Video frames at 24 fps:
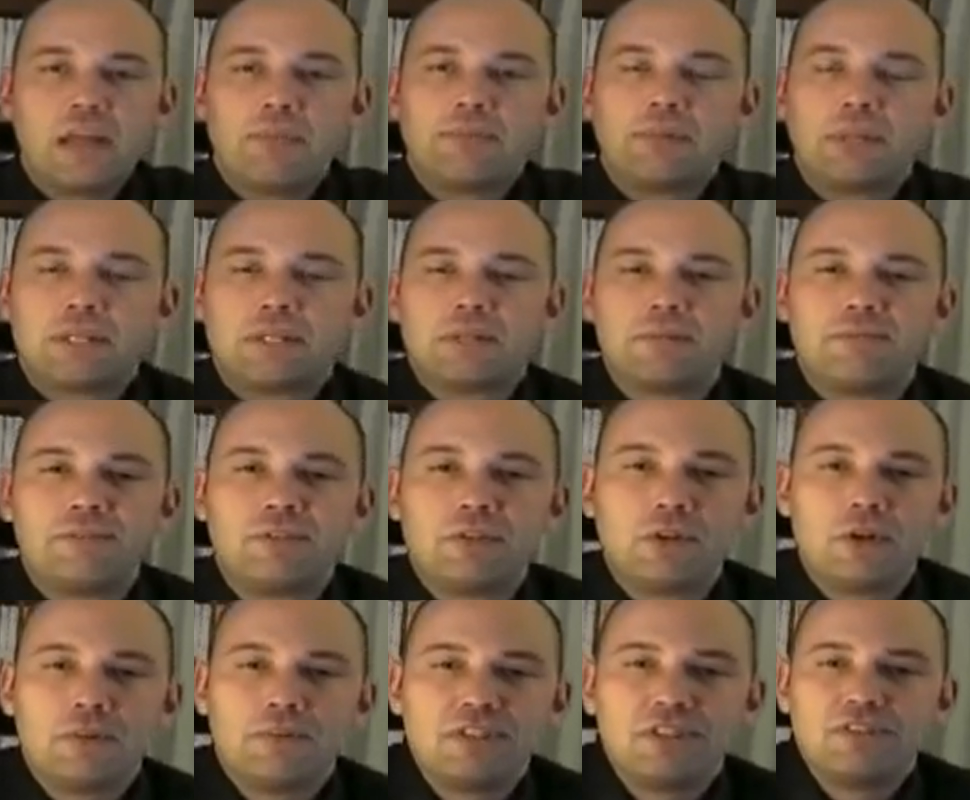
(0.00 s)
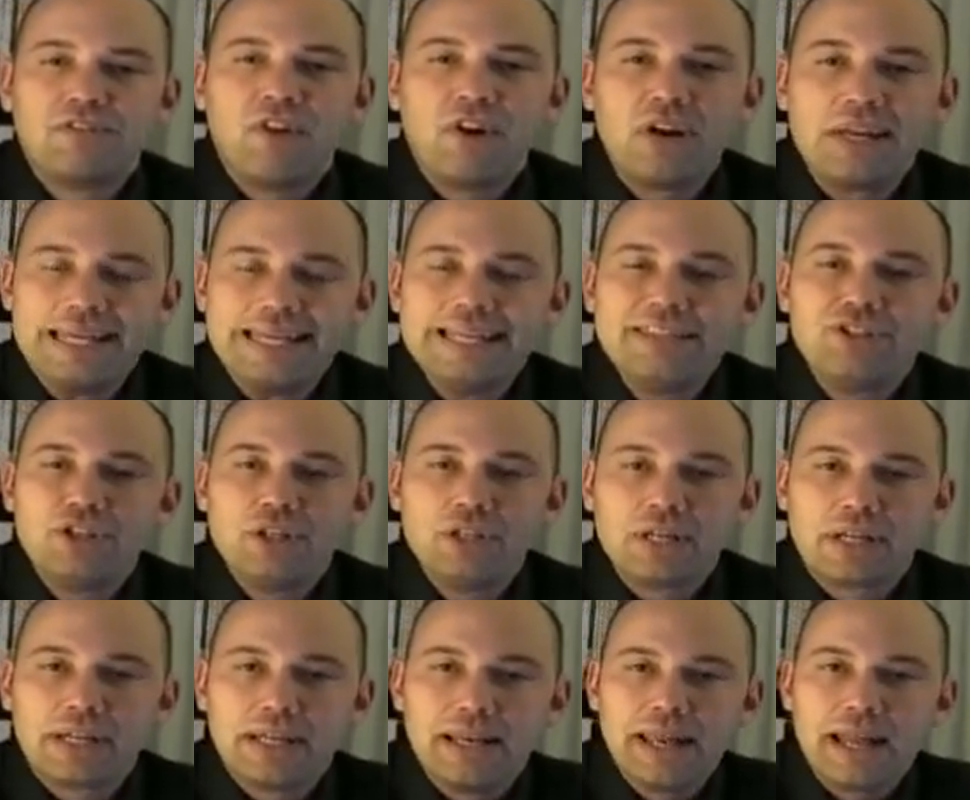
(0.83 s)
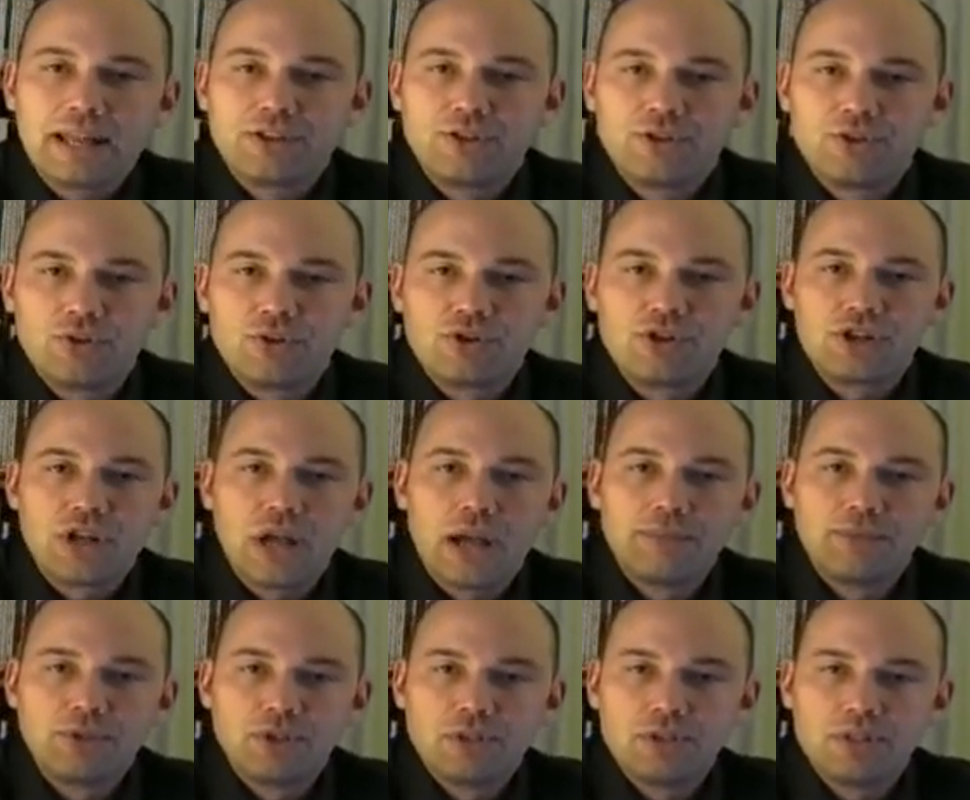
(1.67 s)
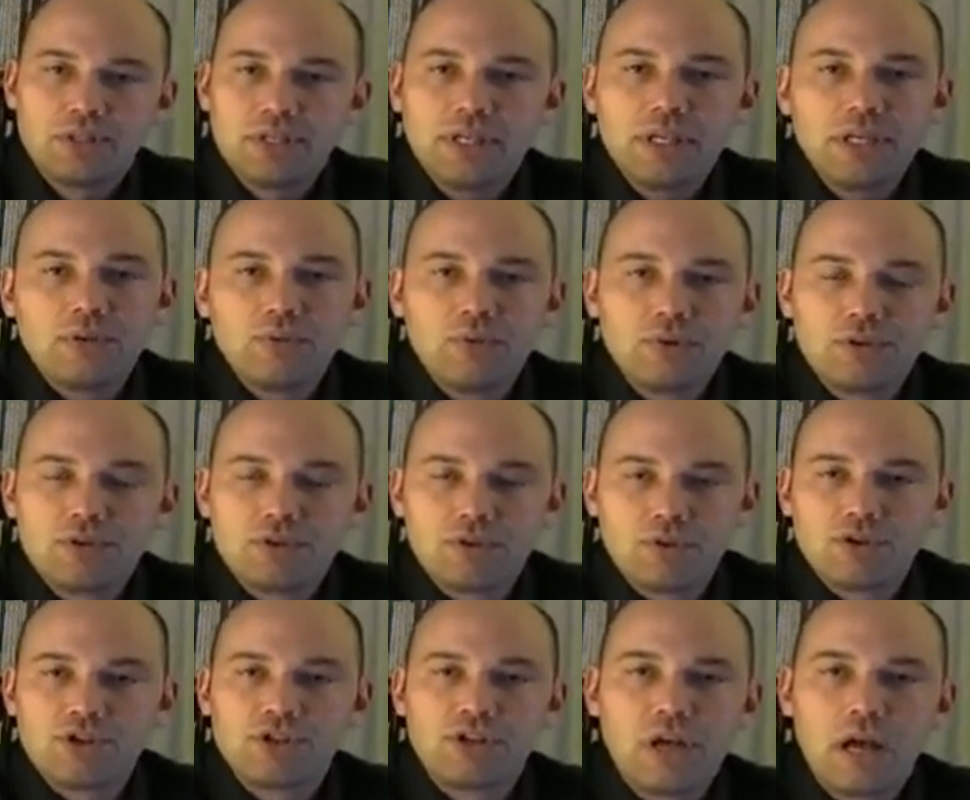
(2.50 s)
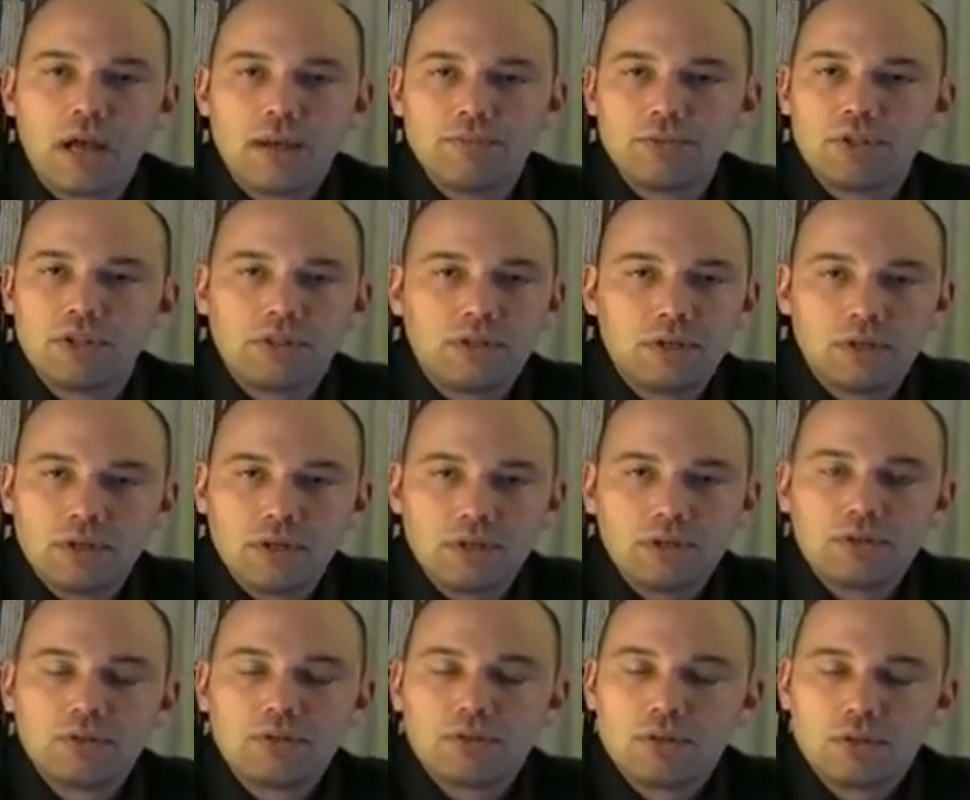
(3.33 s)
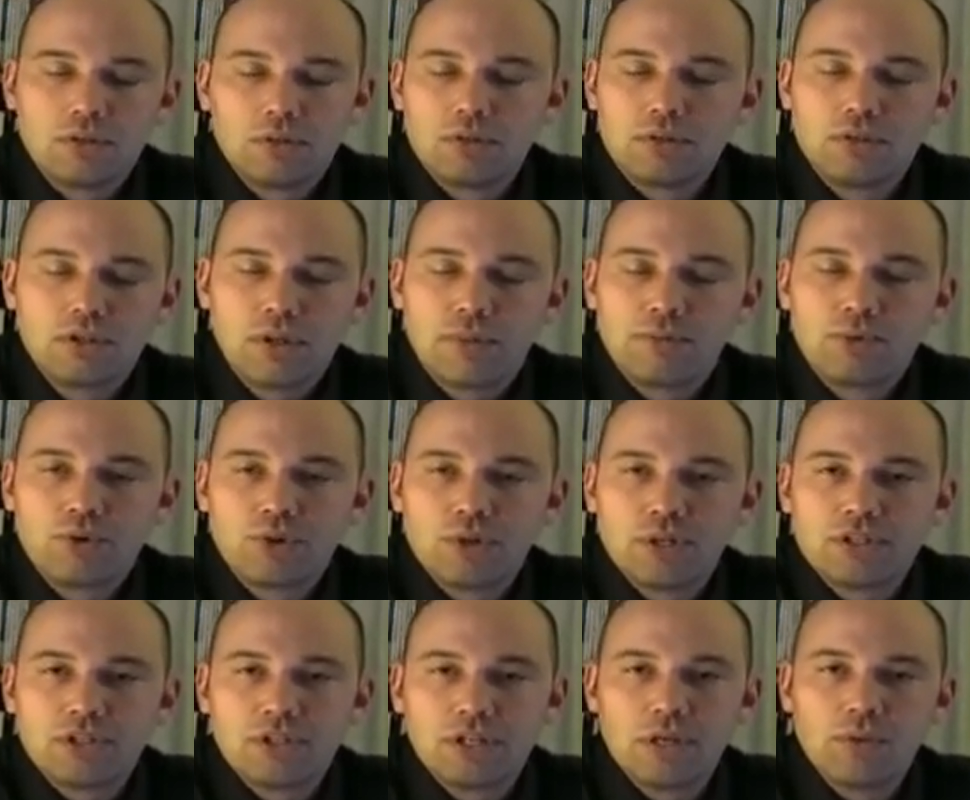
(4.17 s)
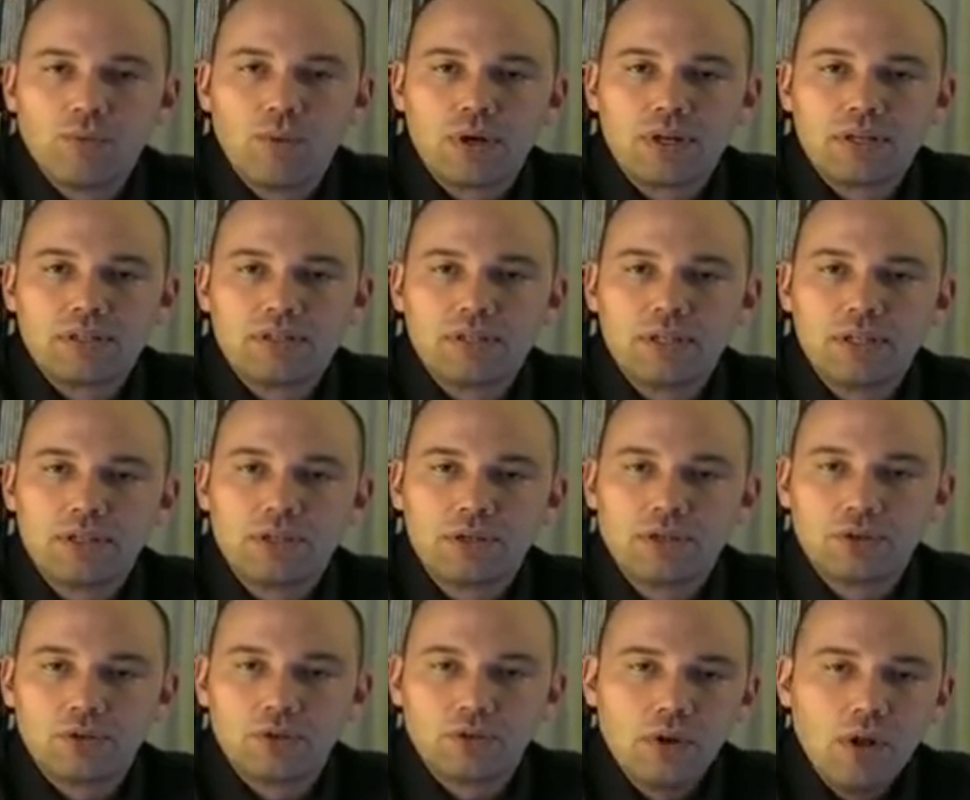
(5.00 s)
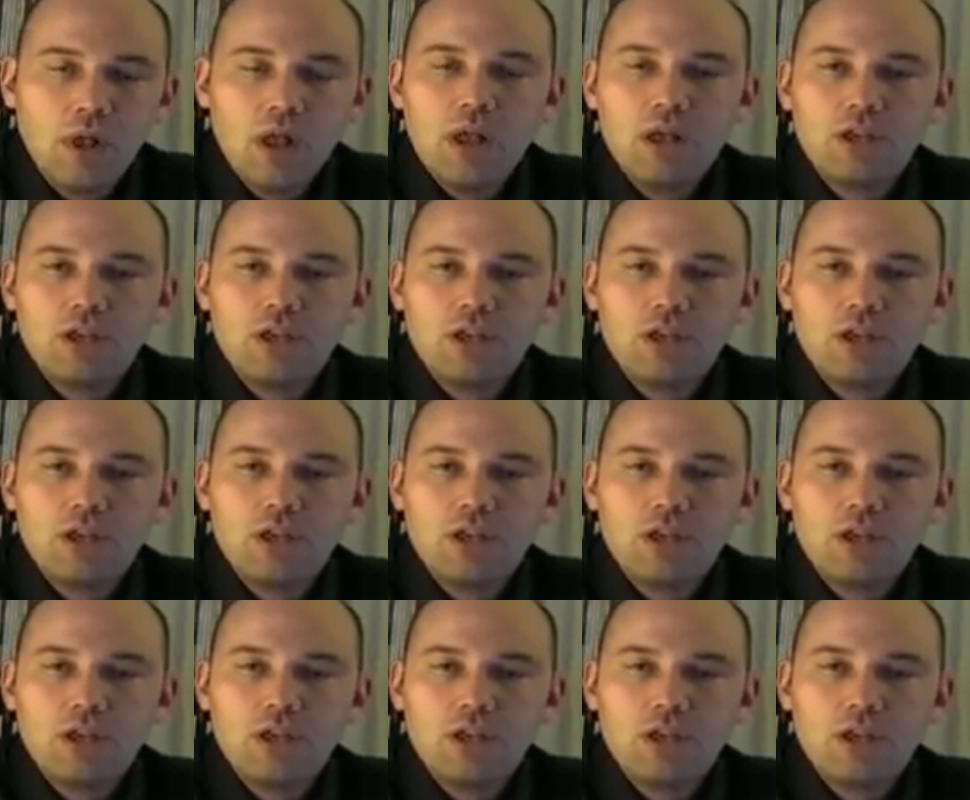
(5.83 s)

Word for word: step, let's observe it's very easy to connect search times in t with search times in the subtrees T1 and T2.